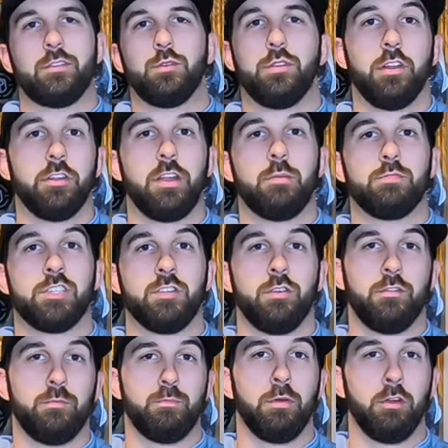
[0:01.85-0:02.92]
to another episode
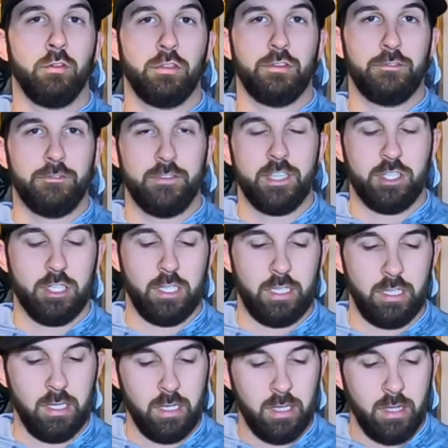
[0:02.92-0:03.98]
of Burly Fishing.